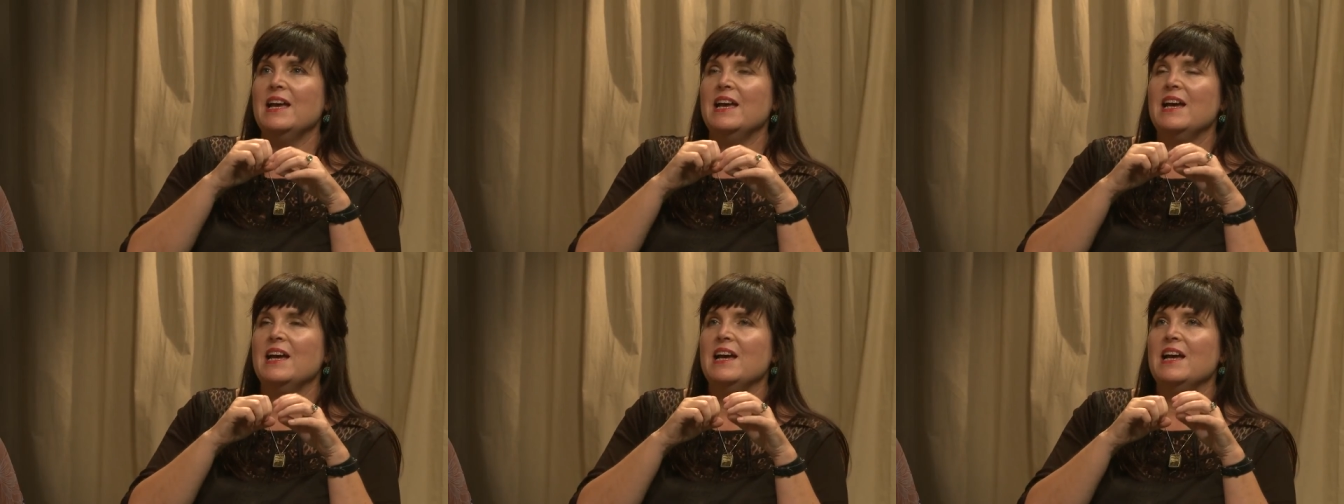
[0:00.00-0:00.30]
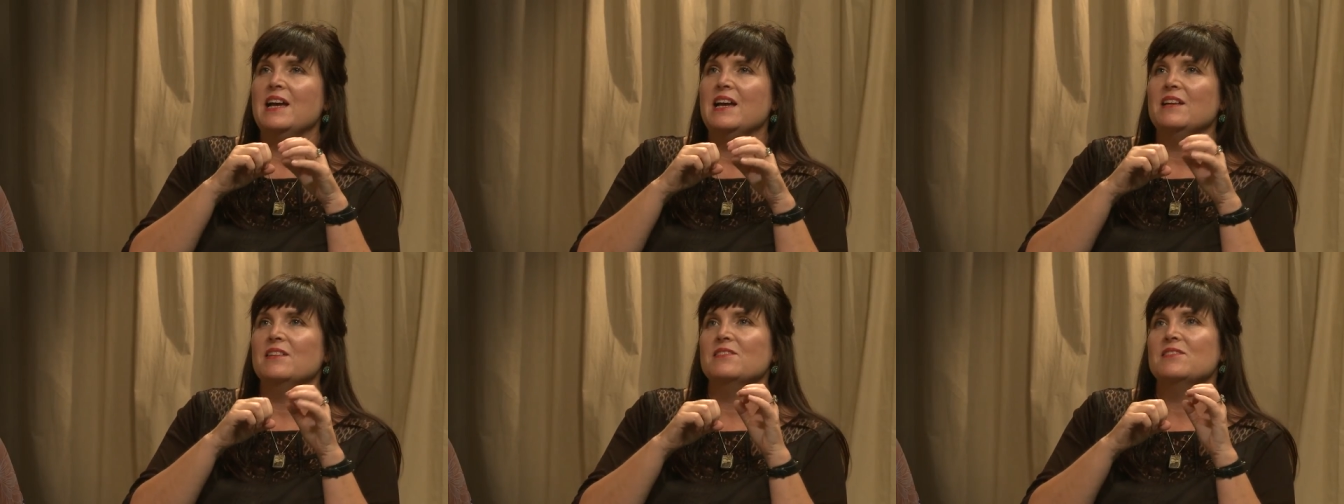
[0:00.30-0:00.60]

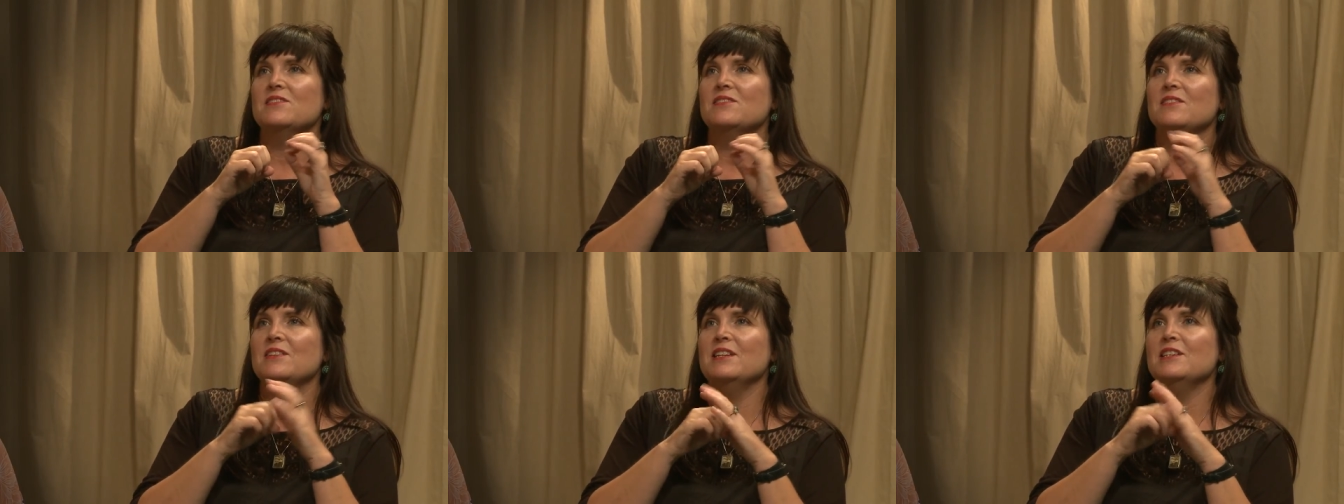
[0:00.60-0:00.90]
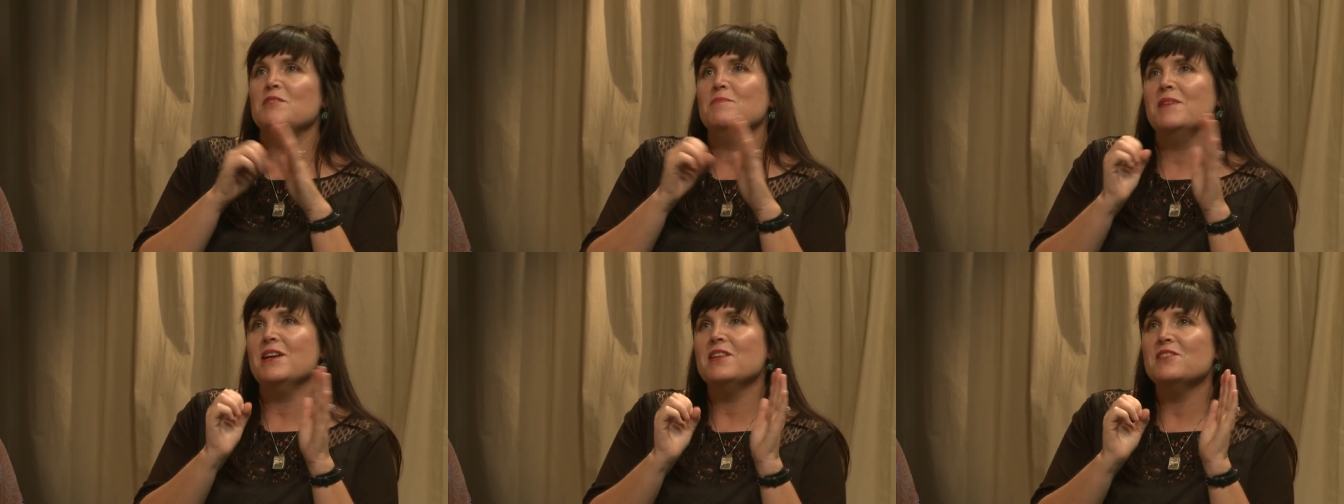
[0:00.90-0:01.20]
And it
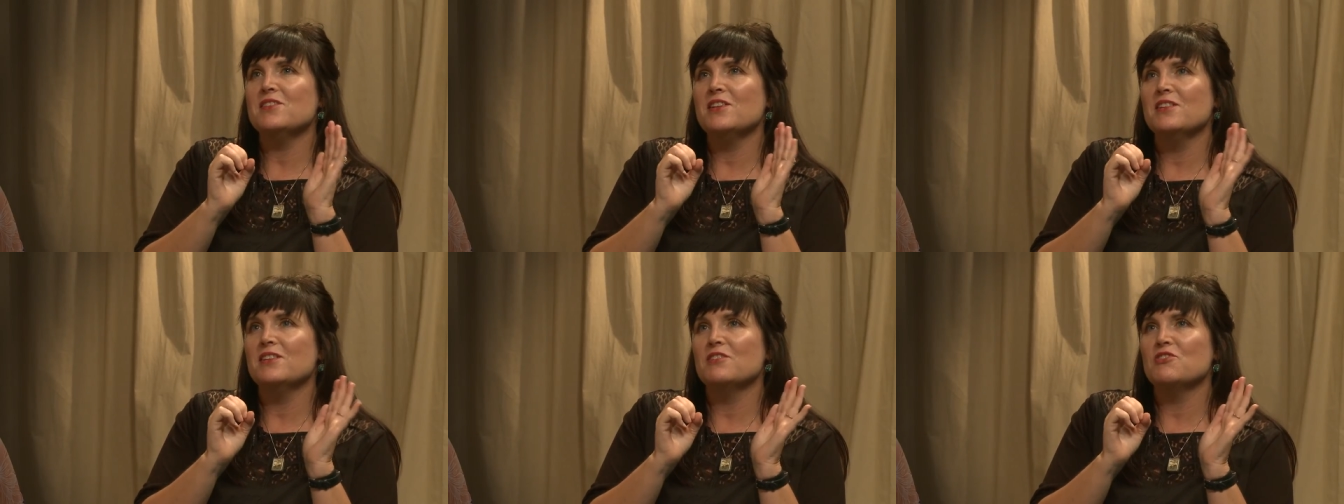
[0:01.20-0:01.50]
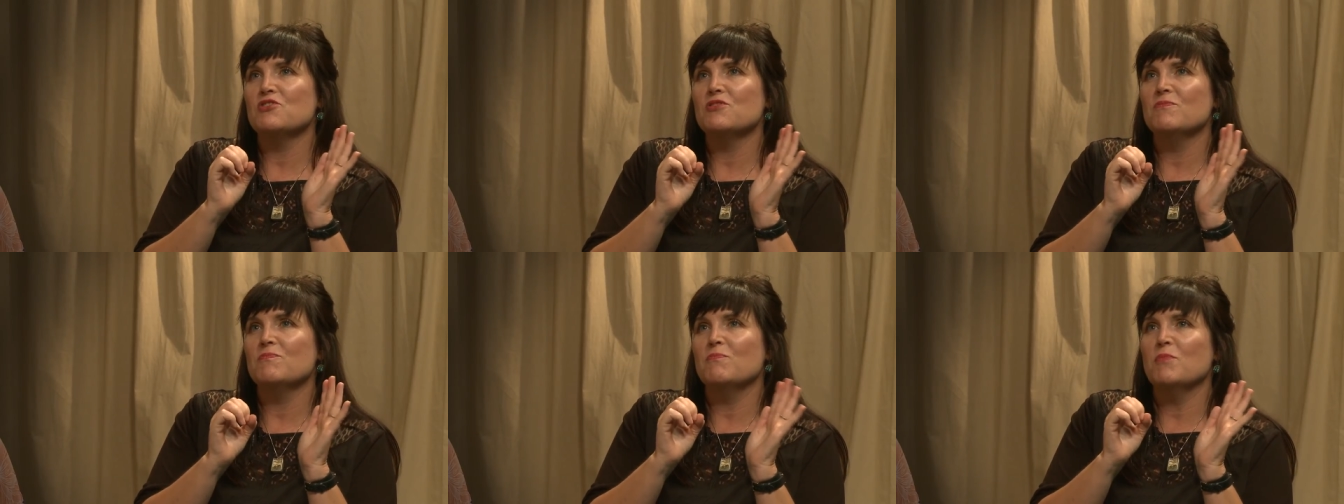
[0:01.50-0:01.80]
depends on the
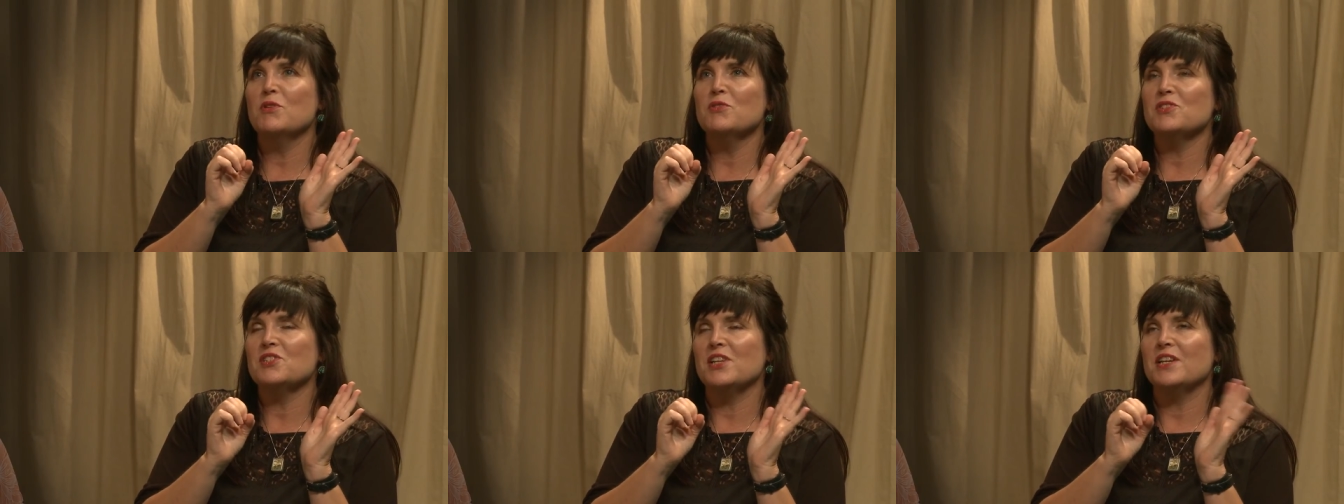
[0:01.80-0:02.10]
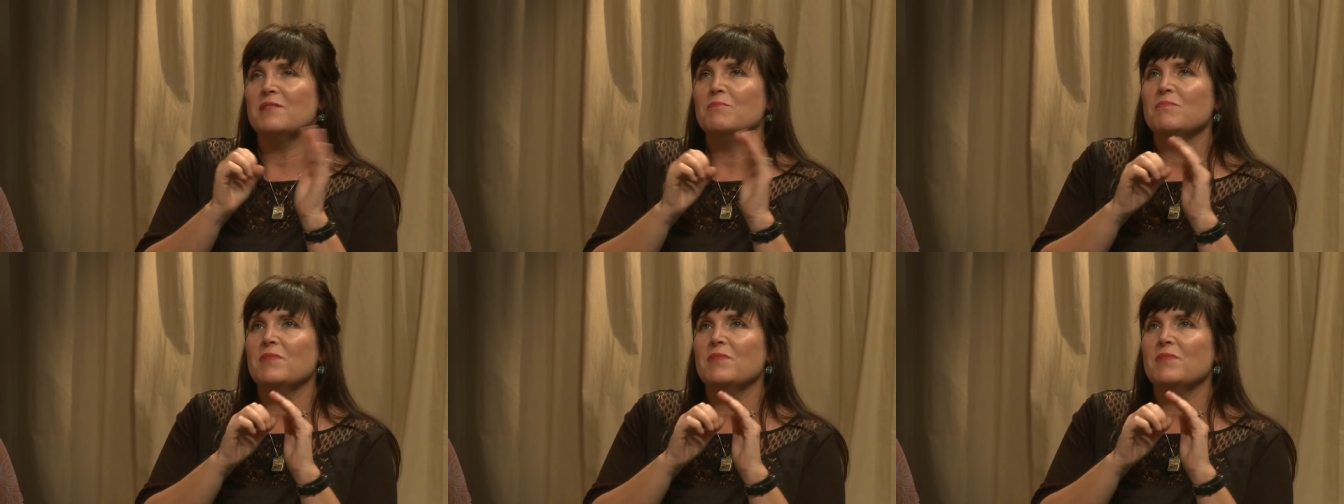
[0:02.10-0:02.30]
person,